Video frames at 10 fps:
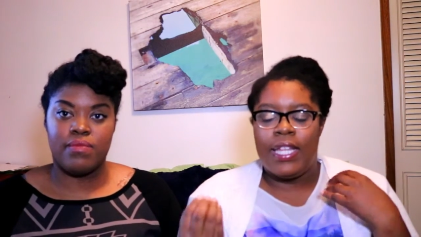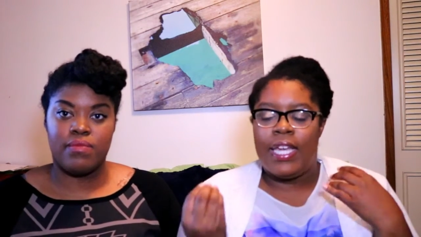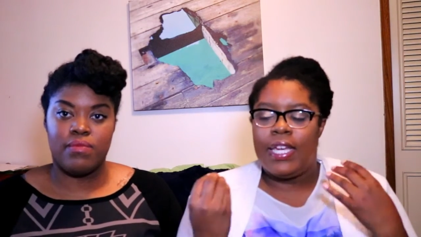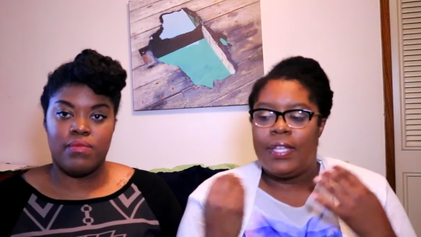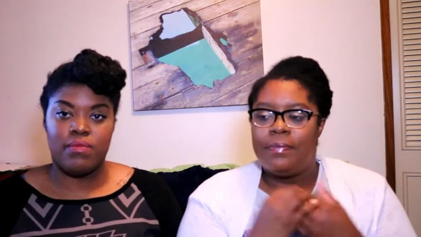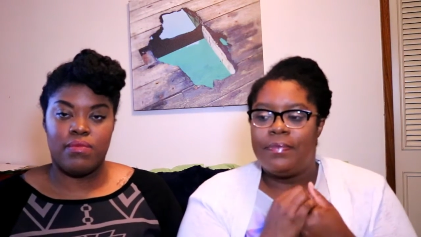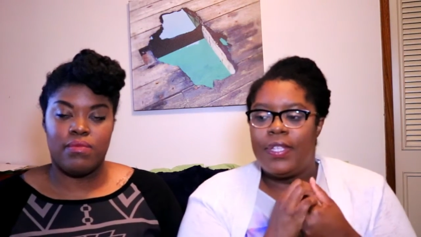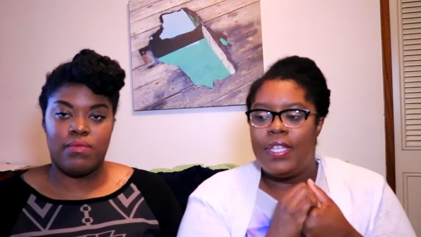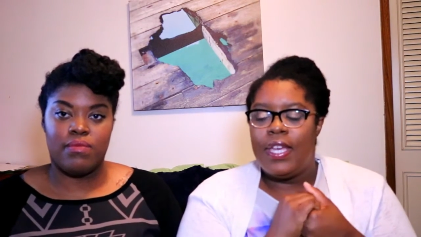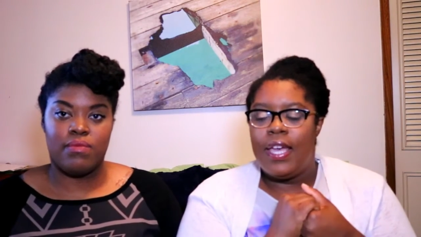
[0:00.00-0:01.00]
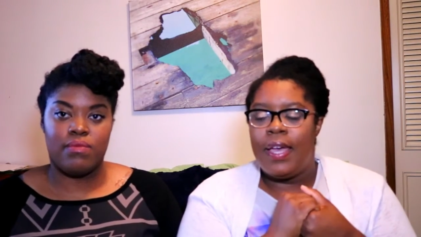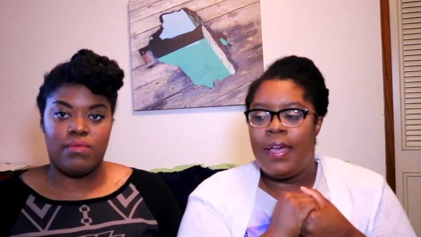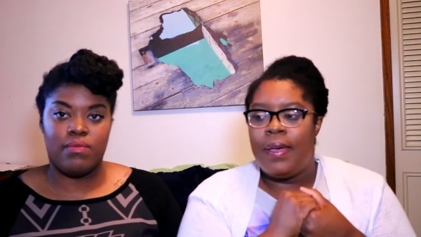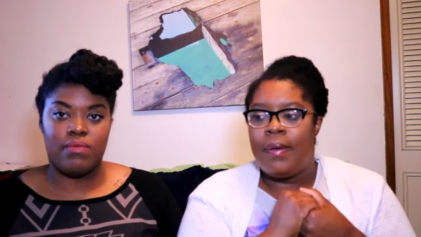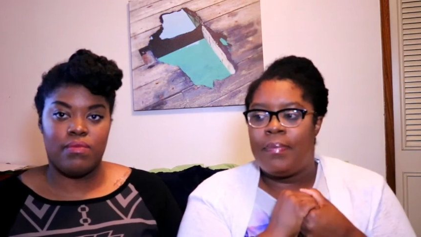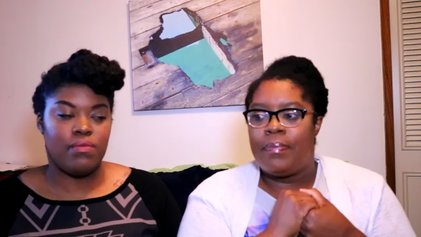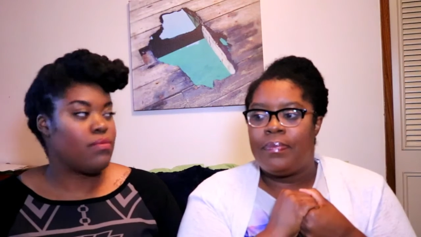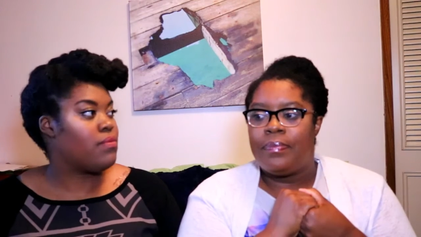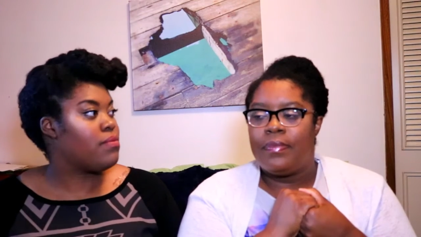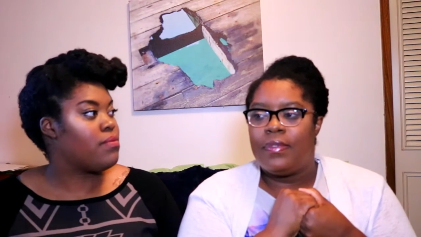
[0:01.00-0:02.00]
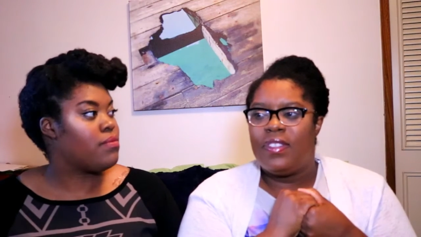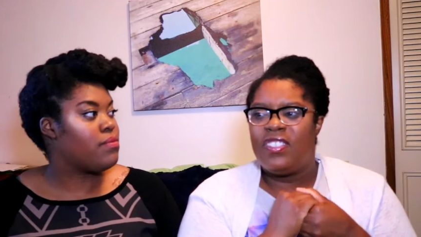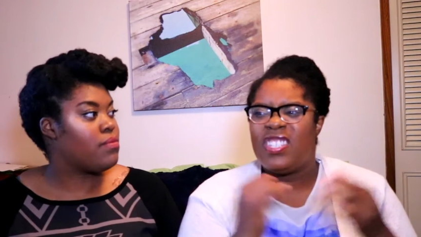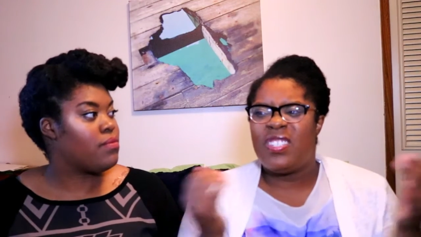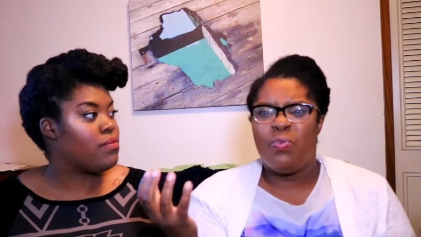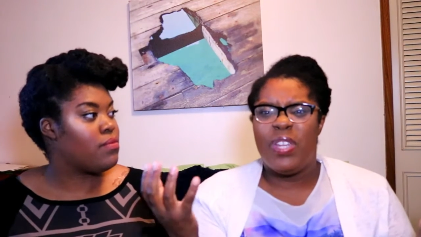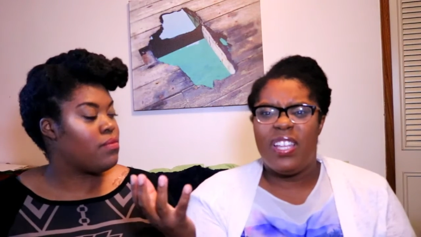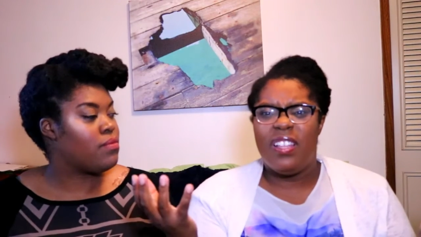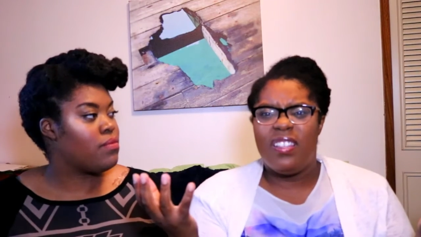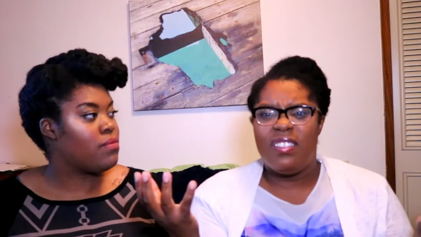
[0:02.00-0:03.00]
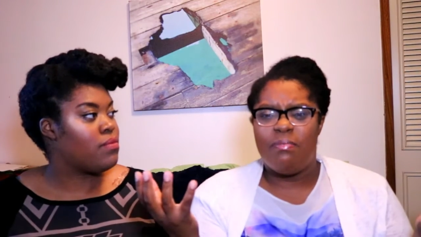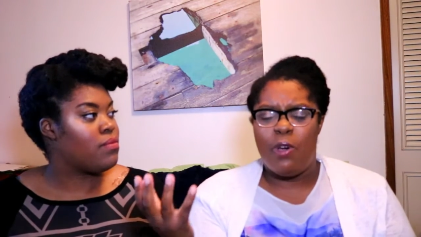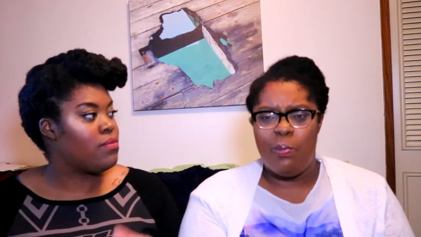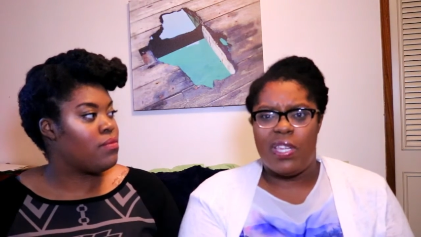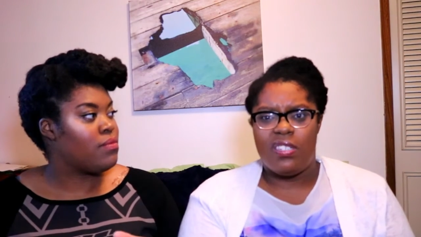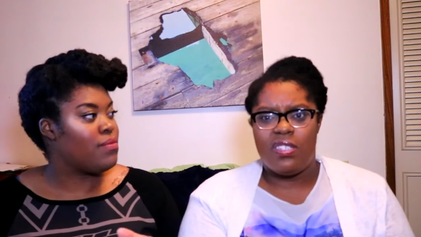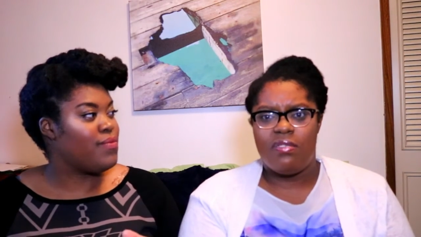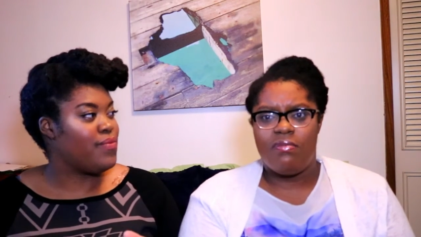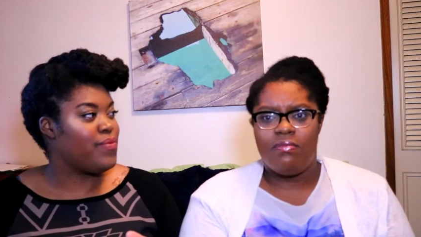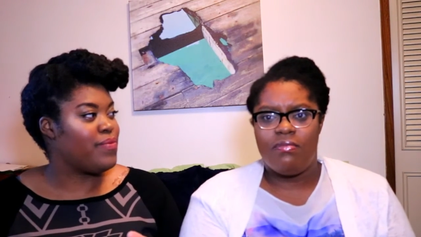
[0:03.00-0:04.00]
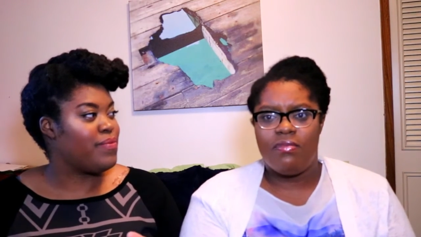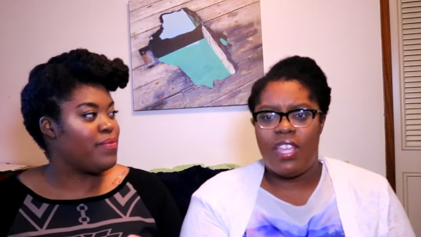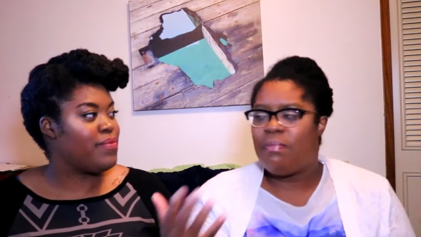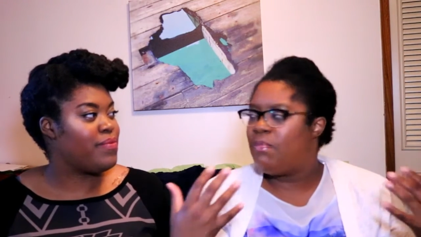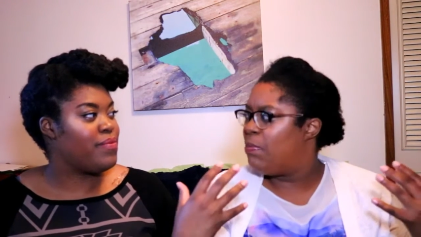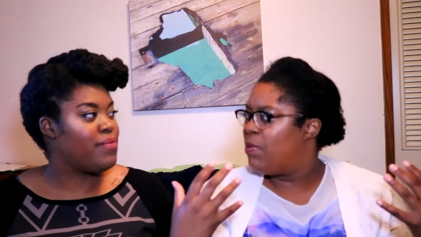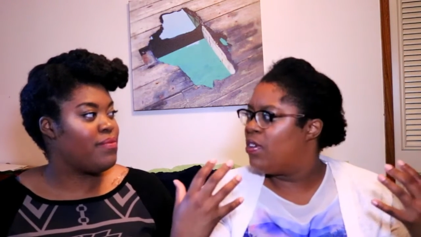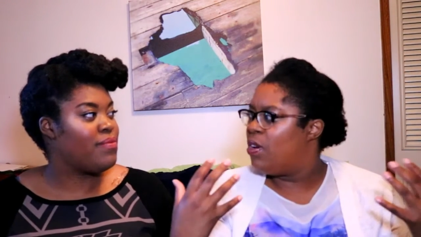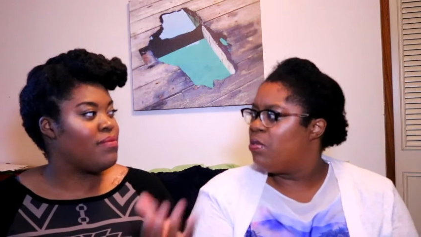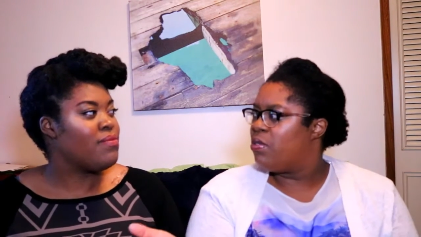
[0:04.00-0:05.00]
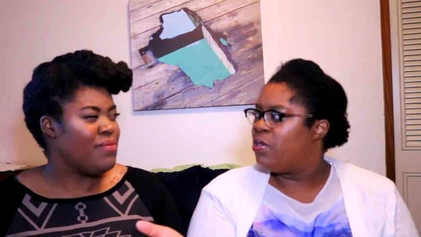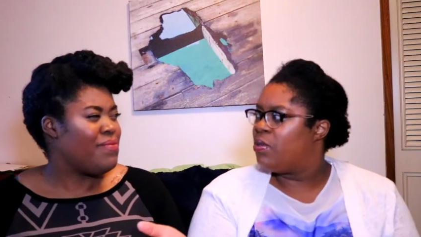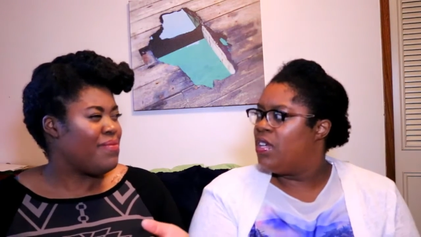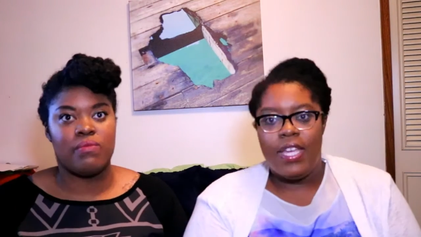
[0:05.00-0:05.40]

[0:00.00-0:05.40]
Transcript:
Speaker 1: like, um, just real moments mm. that people go through.